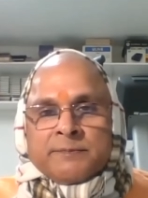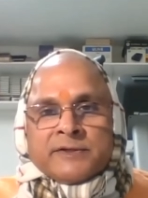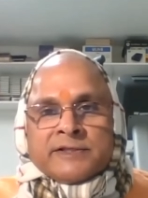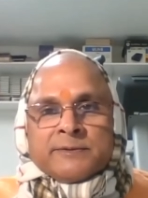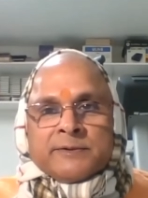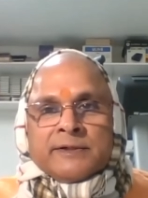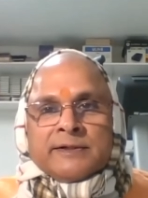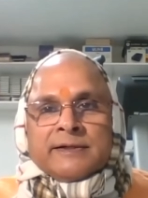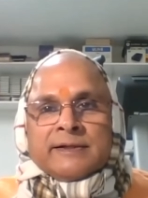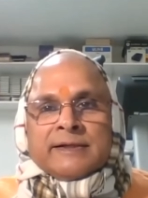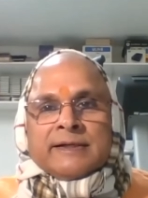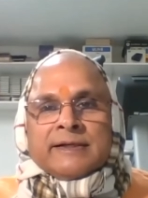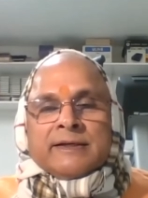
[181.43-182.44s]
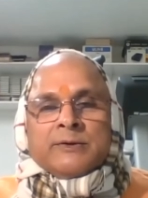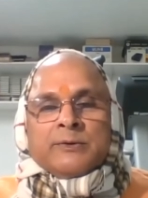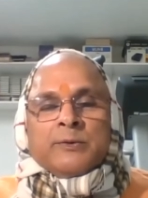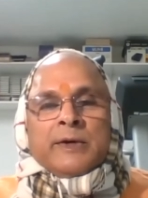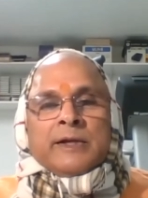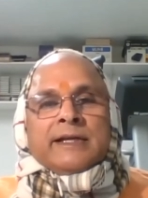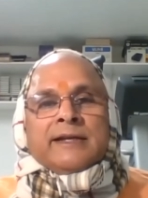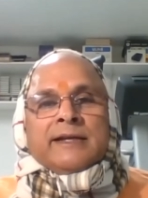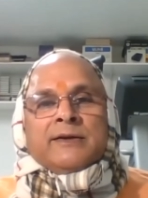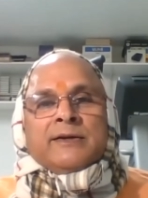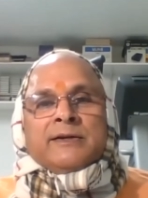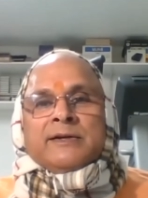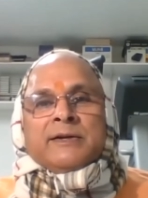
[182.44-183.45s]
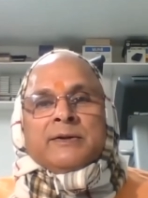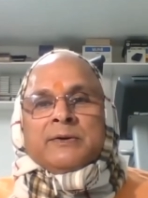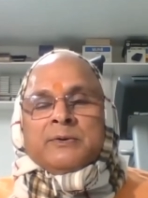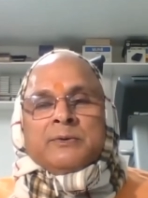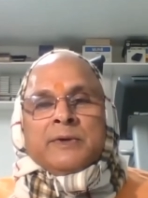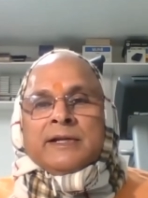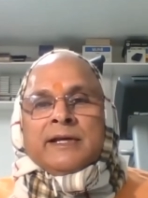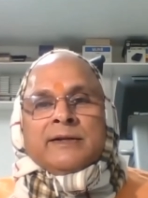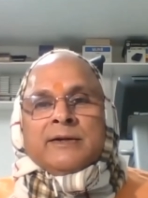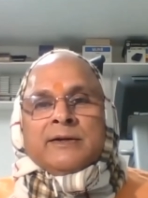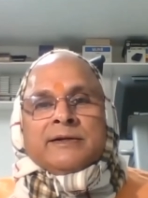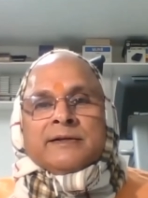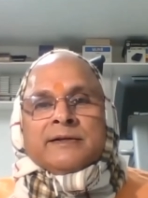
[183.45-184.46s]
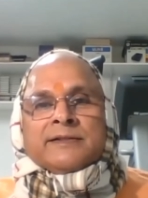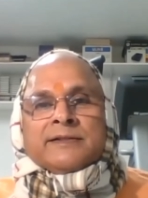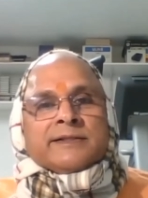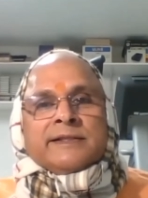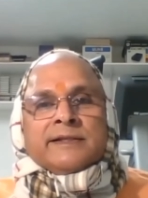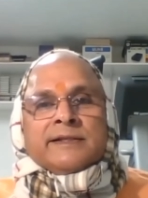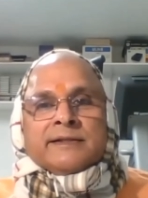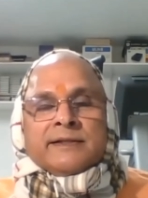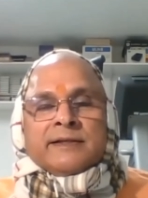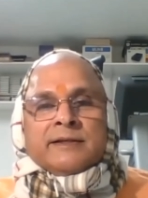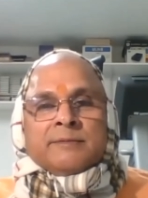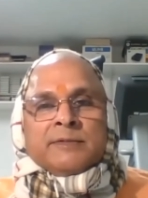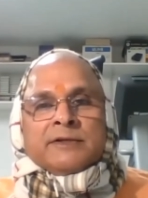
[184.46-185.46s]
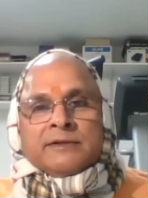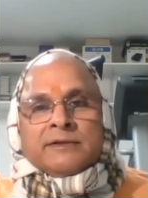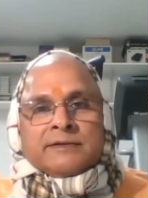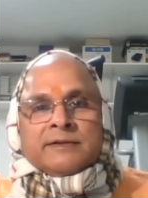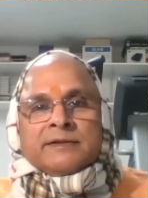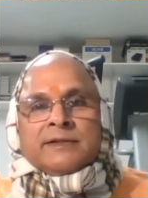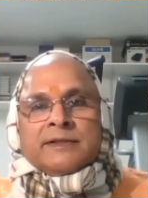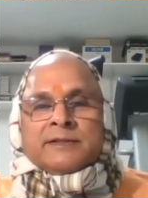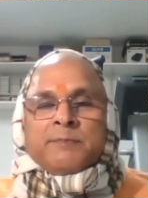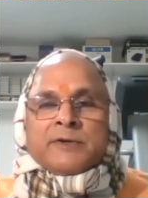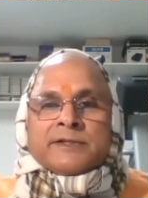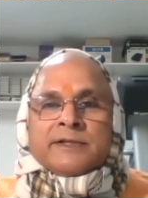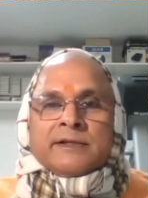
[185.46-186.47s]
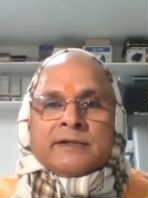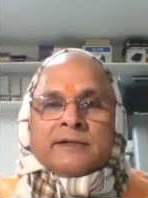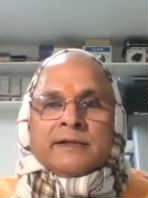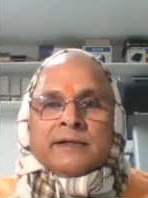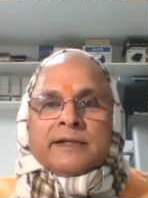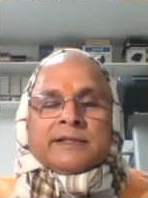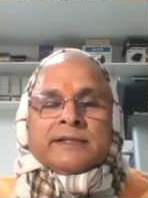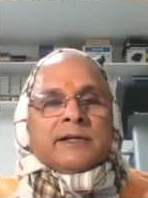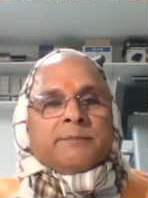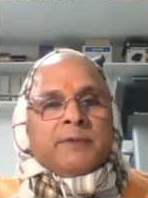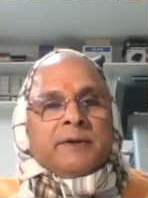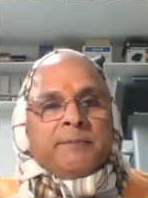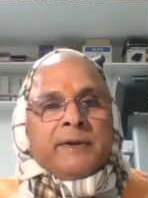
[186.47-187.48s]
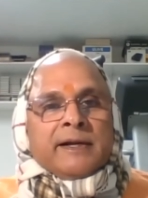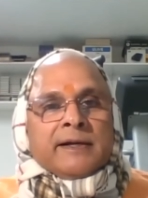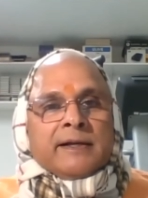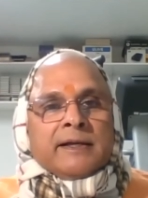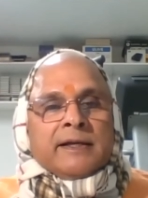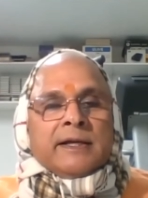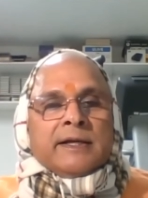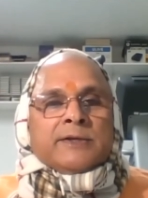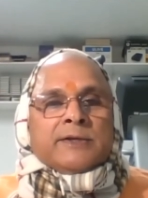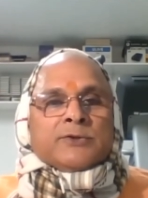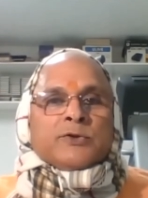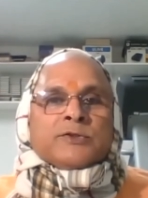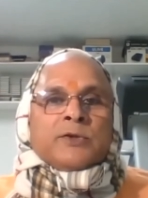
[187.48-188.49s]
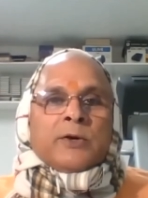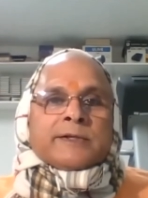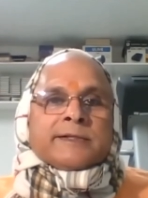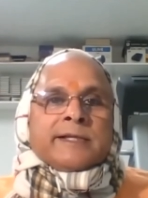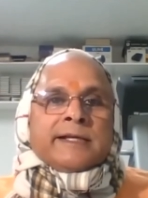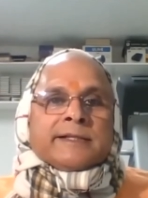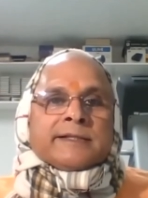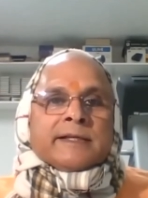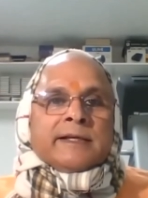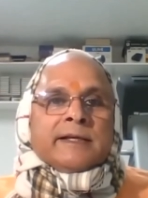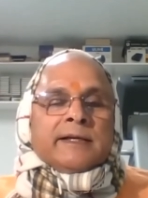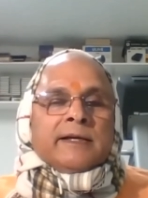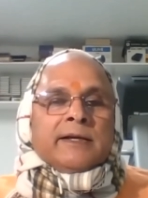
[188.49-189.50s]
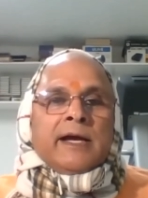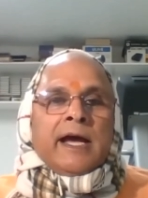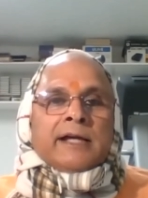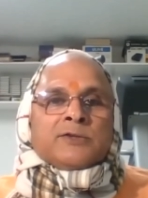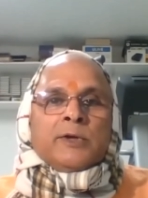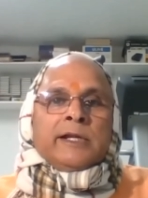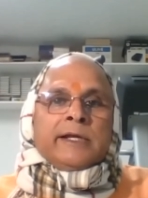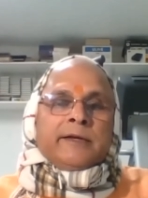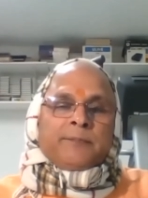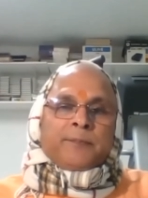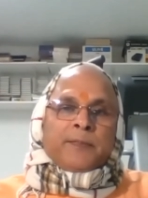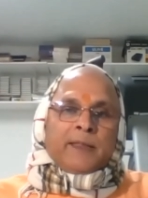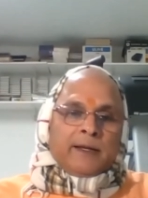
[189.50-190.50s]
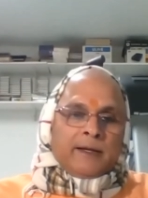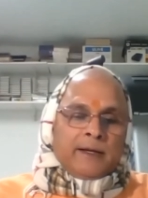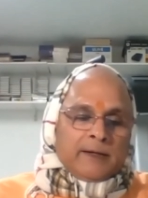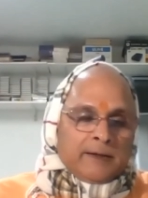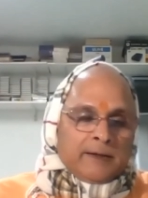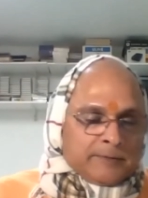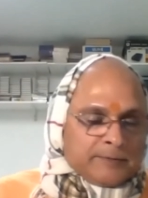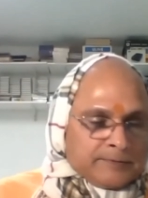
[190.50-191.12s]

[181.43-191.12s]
possible. One cannot, uh, one cannot succeed because this person is not prepared. So success, actually, uh,